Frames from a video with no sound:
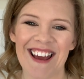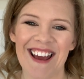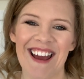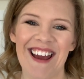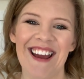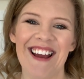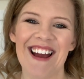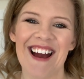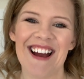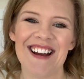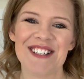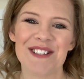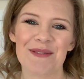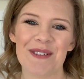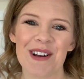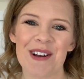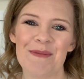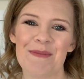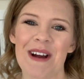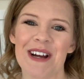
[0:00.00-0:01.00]
Hey guys,
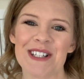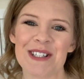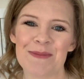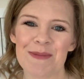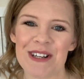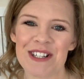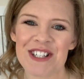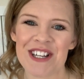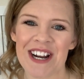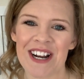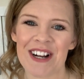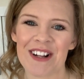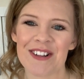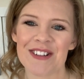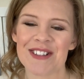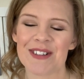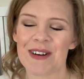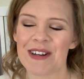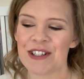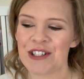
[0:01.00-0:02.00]
welcome back to my channel.
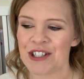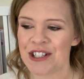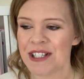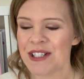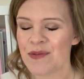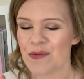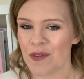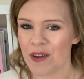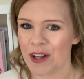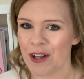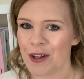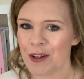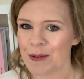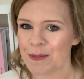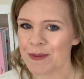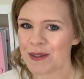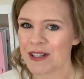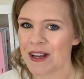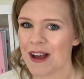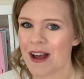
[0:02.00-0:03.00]
So I just
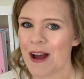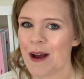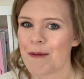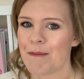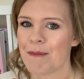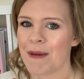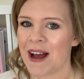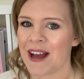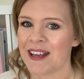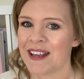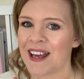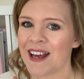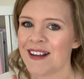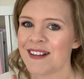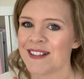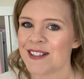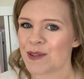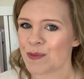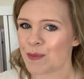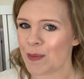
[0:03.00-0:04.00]
filmed my
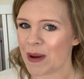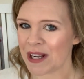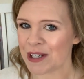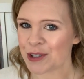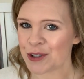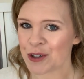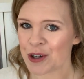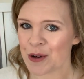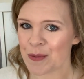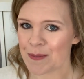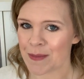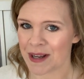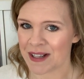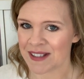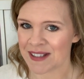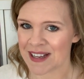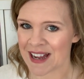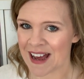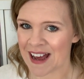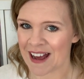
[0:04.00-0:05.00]
guest bedroom
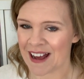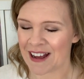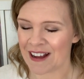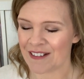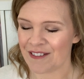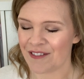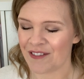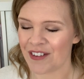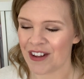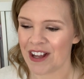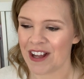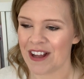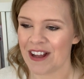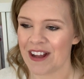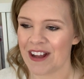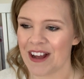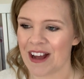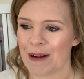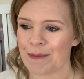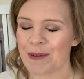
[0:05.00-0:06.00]
must have.
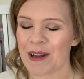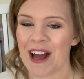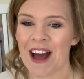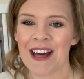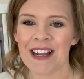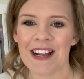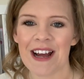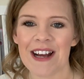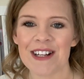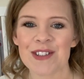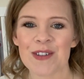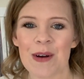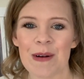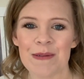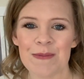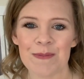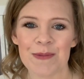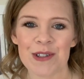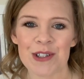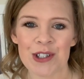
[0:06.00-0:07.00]
I'm
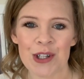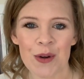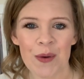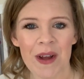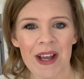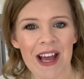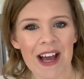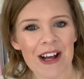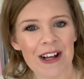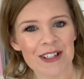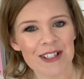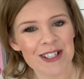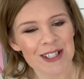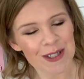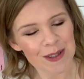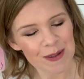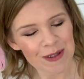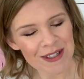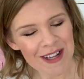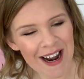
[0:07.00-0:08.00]
doing a
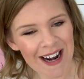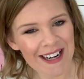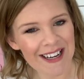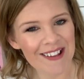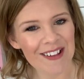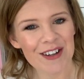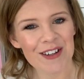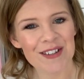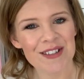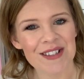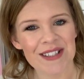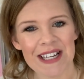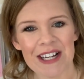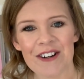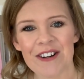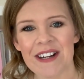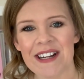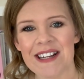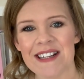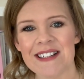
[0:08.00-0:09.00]
tiny little
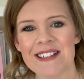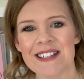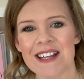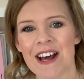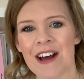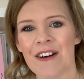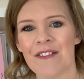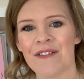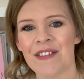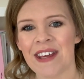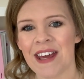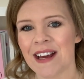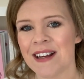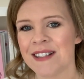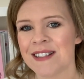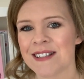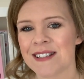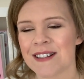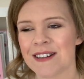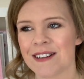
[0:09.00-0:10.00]
series of
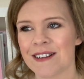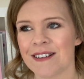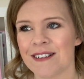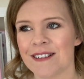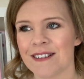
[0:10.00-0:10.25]
guest